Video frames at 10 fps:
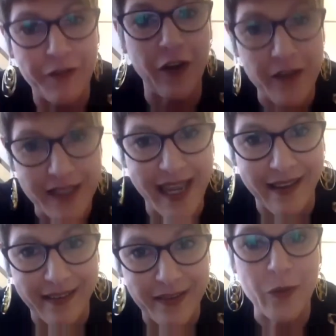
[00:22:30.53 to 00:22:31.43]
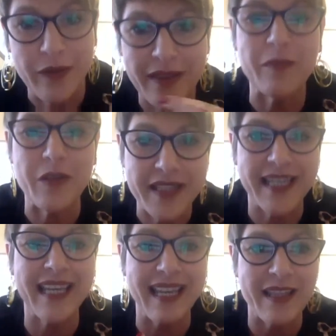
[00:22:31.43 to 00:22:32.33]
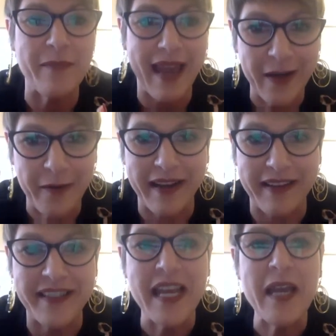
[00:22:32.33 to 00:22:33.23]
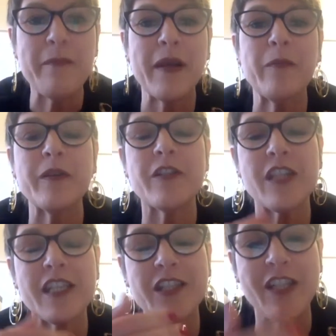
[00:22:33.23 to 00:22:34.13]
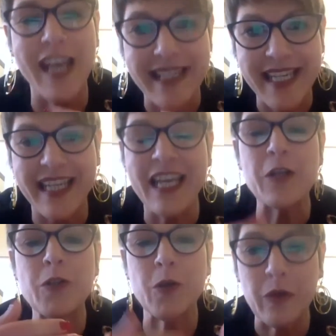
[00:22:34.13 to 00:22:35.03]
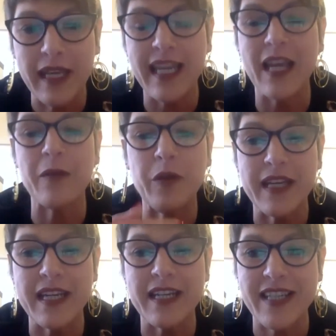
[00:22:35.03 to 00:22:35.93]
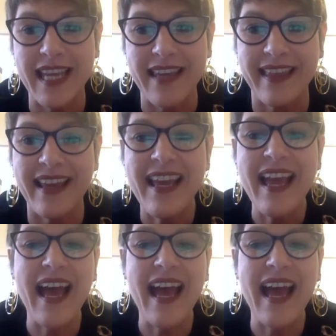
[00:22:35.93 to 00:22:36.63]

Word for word: the folk tales with the music in the background. But it was just chatting, talking, and working together.